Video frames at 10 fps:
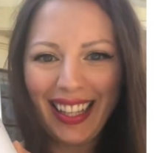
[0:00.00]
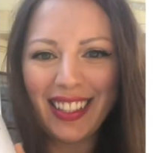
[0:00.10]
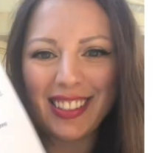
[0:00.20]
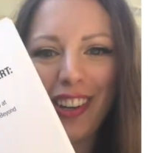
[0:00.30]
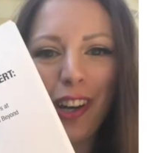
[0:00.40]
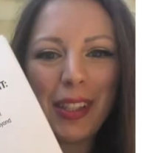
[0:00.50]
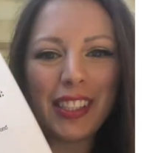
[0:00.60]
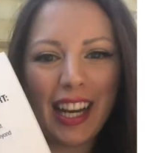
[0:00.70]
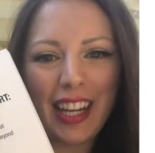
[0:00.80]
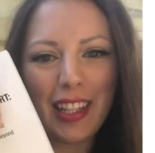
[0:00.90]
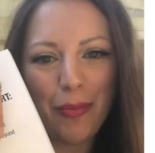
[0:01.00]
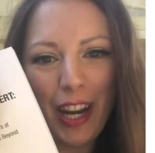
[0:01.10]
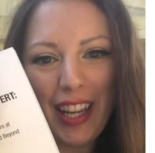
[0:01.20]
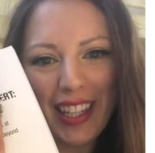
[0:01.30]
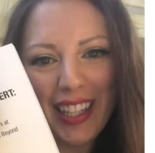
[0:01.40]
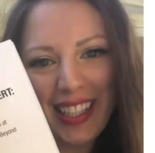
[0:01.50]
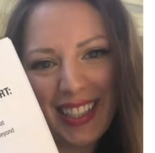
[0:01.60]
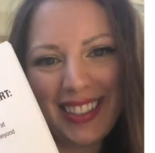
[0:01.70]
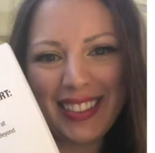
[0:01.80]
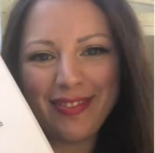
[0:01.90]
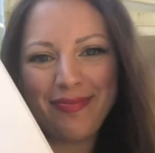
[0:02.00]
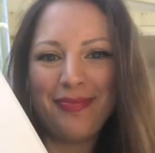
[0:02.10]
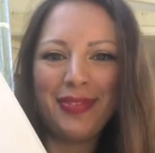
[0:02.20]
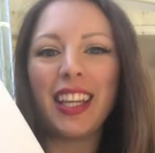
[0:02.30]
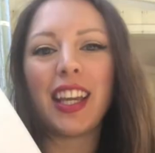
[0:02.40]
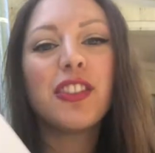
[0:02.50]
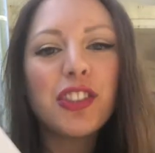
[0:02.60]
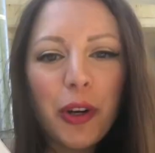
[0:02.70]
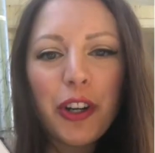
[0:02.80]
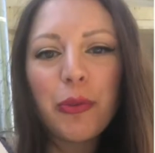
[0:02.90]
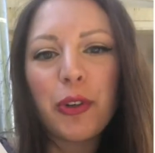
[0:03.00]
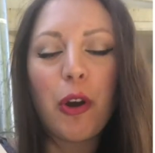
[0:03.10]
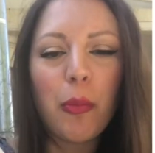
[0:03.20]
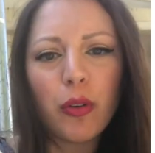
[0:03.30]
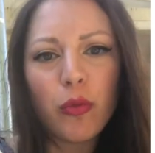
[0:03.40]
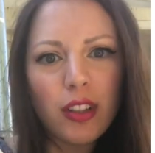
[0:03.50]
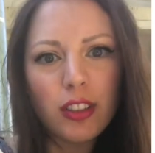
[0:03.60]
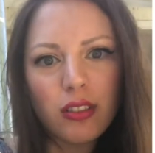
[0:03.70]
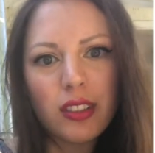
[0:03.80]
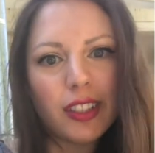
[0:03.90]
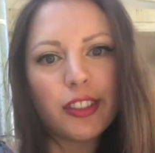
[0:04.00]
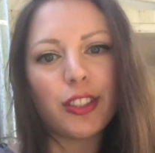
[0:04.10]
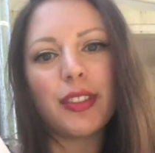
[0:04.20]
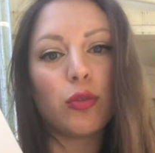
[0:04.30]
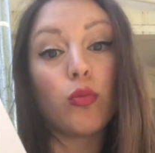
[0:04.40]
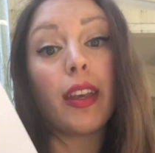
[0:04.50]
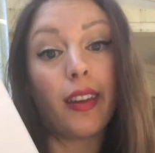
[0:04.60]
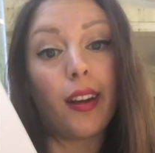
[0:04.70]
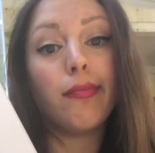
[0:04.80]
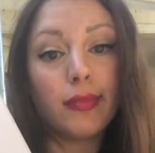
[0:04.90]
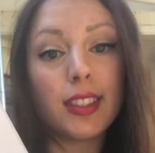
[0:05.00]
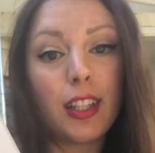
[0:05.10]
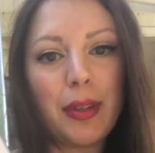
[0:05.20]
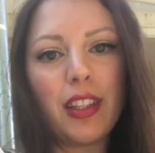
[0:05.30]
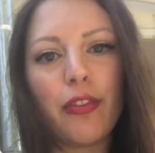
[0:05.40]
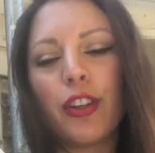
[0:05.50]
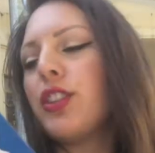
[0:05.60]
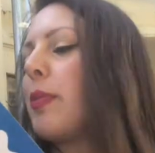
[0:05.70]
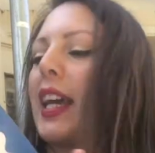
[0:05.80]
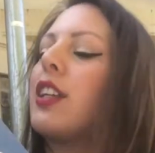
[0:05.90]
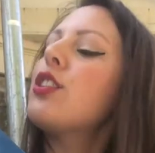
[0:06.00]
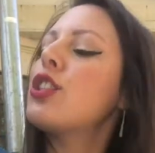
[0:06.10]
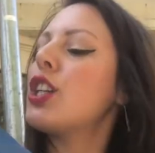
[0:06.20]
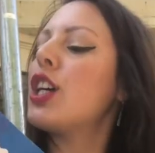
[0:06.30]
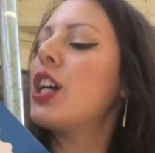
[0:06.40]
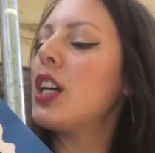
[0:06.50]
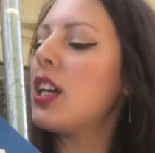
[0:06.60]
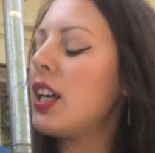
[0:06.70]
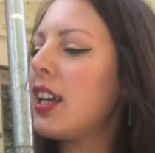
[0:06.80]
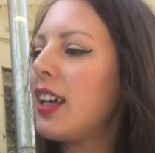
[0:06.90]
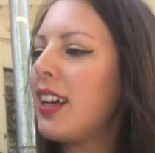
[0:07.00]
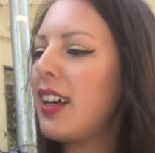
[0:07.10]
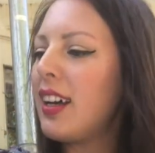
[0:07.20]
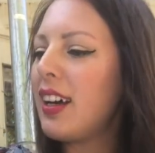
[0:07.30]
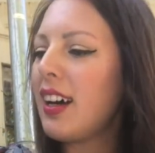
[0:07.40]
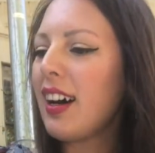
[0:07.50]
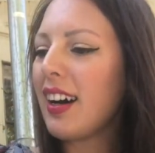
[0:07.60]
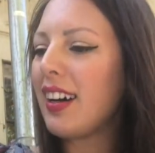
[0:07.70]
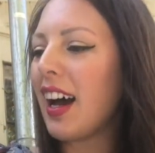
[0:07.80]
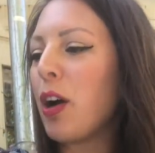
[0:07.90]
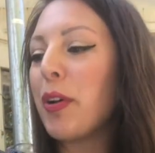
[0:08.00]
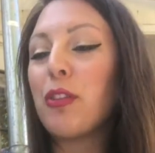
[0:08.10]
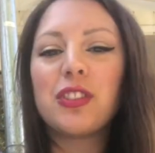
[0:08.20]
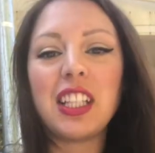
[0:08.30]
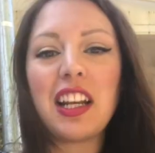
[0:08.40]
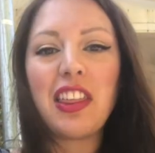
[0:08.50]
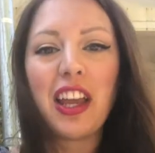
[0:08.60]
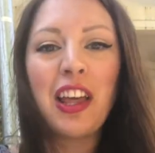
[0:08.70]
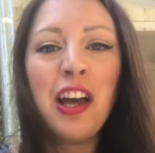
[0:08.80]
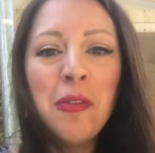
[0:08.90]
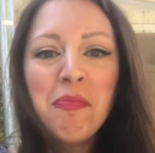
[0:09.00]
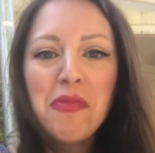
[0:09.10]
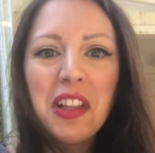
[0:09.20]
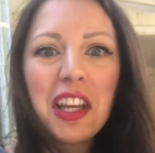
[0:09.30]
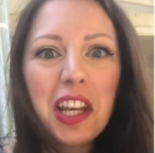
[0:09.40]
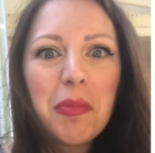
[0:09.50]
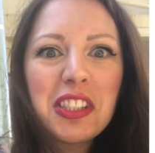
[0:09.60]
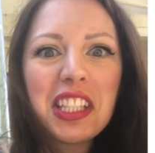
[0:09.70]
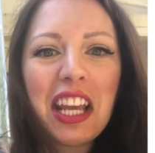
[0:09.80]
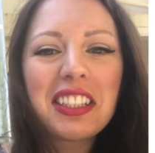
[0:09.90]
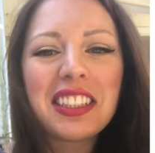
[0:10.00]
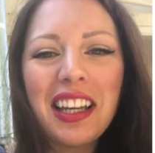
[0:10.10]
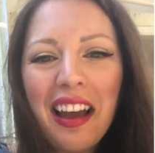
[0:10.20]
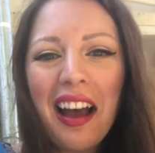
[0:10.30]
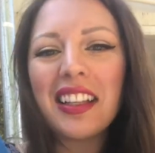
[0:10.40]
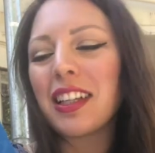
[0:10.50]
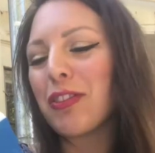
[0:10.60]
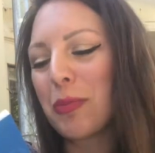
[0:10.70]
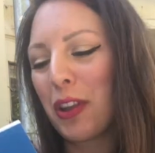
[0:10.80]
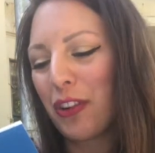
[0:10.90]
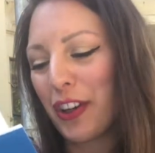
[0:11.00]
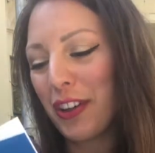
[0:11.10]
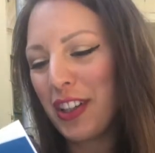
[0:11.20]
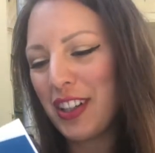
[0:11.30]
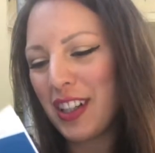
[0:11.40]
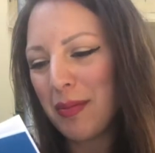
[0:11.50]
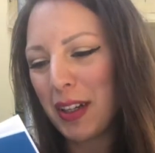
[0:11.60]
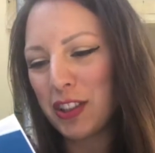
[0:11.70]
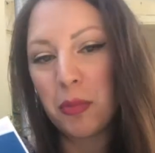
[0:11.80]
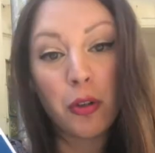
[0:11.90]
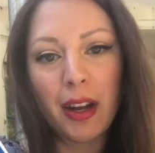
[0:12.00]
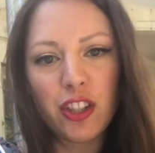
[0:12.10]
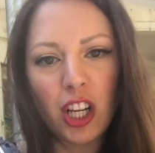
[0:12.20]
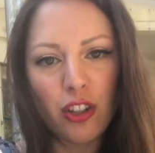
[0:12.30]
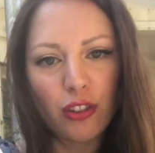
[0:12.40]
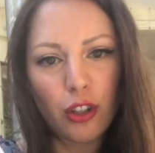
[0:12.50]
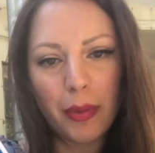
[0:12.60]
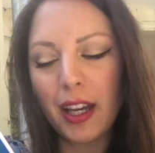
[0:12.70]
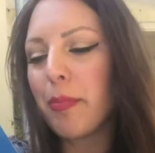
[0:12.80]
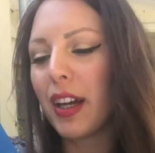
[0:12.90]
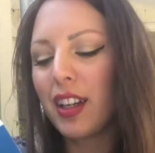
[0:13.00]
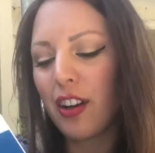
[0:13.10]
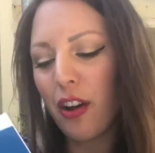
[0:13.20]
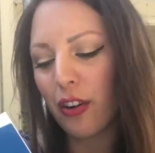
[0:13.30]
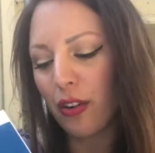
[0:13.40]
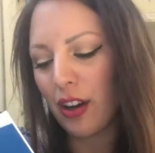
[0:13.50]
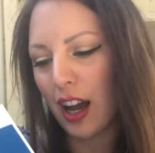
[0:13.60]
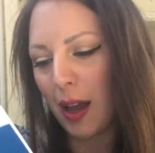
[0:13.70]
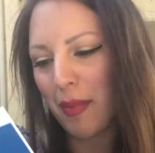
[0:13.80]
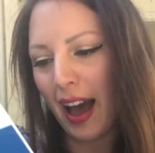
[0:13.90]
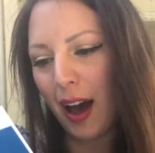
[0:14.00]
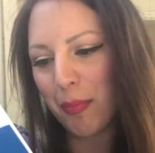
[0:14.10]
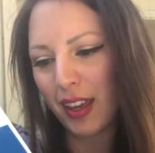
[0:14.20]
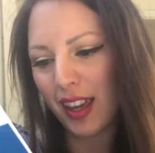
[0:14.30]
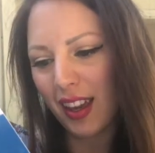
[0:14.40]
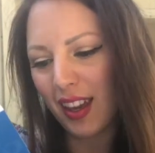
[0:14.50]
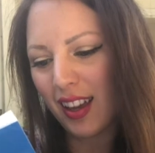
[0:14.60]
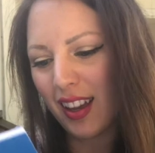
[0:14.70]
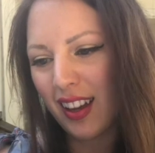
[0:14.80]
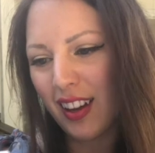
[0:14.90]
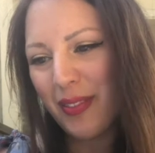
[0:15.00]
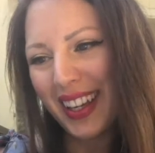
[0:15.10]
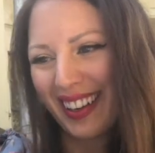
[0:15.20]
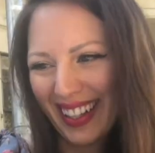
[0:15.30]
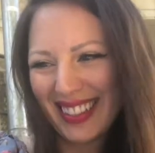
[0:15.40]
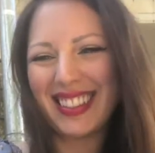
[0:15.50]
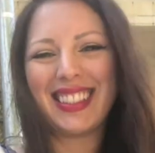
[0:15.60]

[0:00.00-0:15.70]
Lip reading: So I'll be signing them right here. In case you're wondering when you open, where's the signature? It's right there. It's gonna be in the first page. I hope I don't see anything, like any mistakes as I'm flipping through. My demeanor might change a little bit, but no, I'm happy. Oh my gosh,